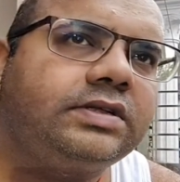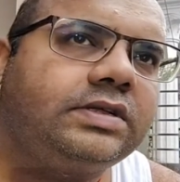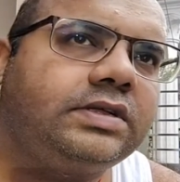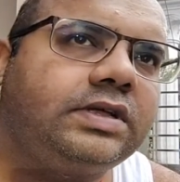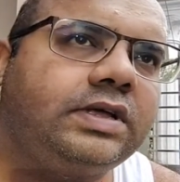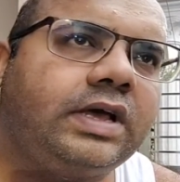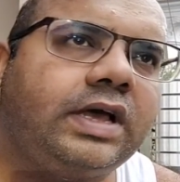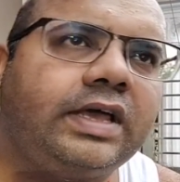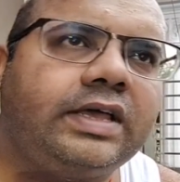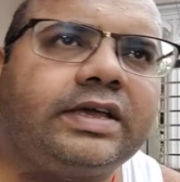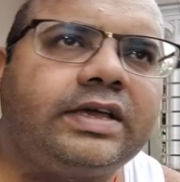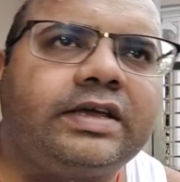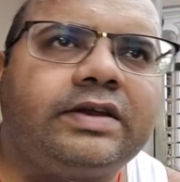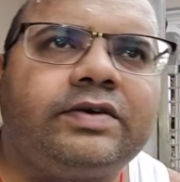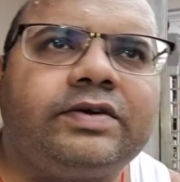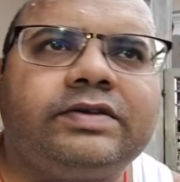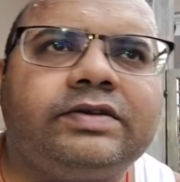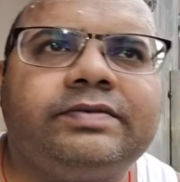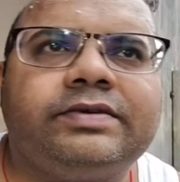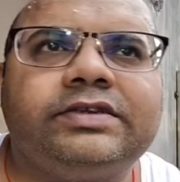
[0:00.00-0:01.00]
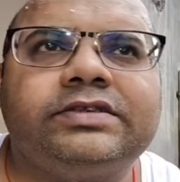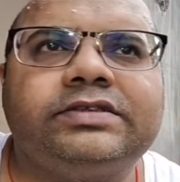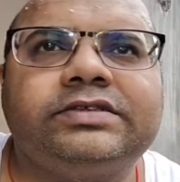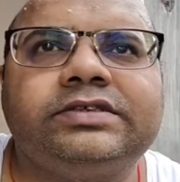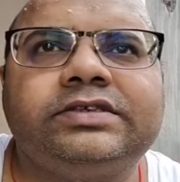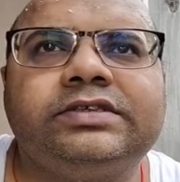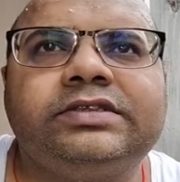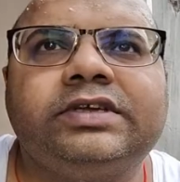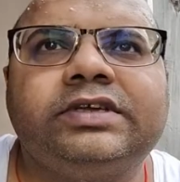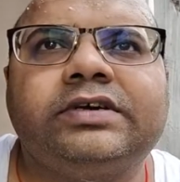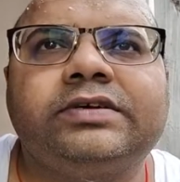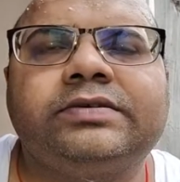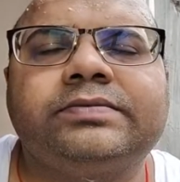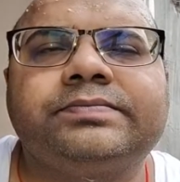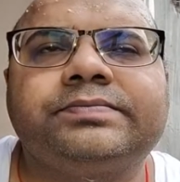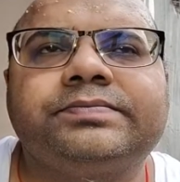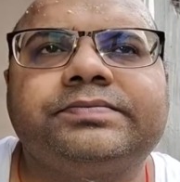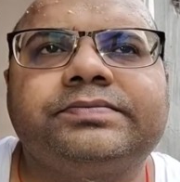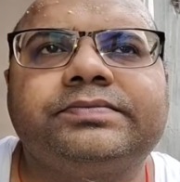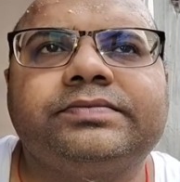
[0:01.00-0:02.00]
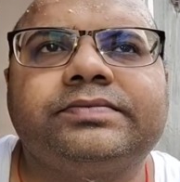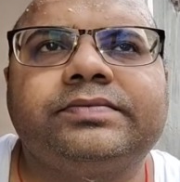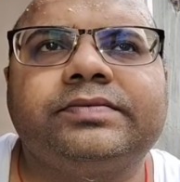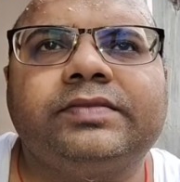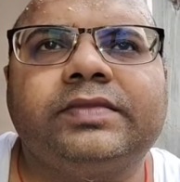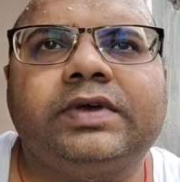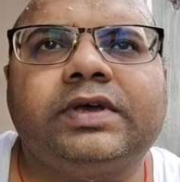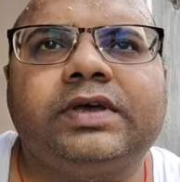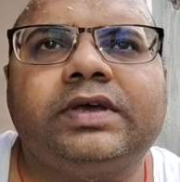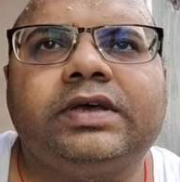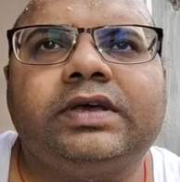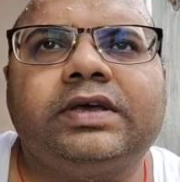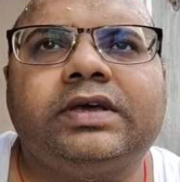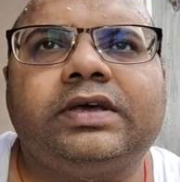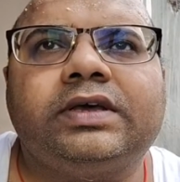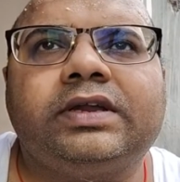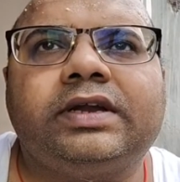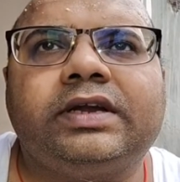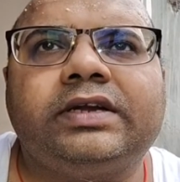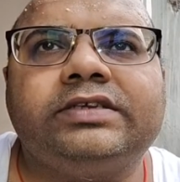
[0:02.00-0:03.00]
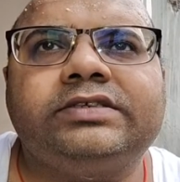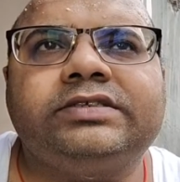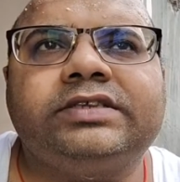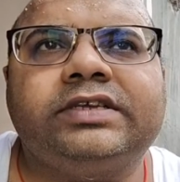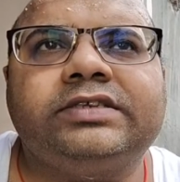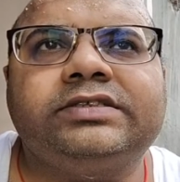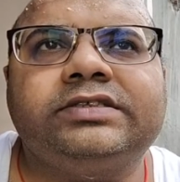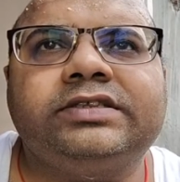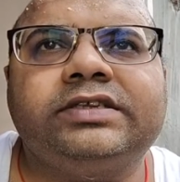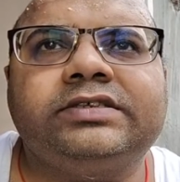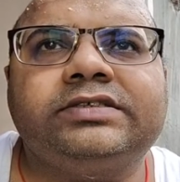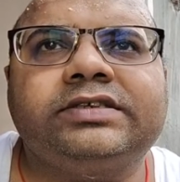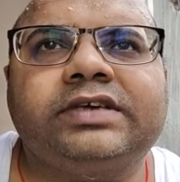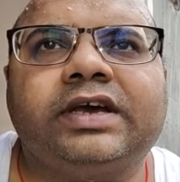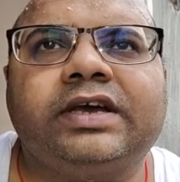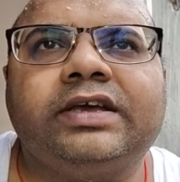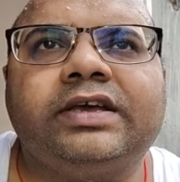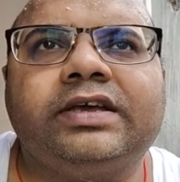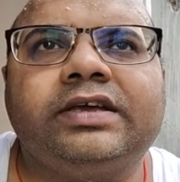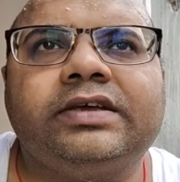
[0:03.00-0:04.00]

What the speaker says: I cannot even see the reddishness in the sky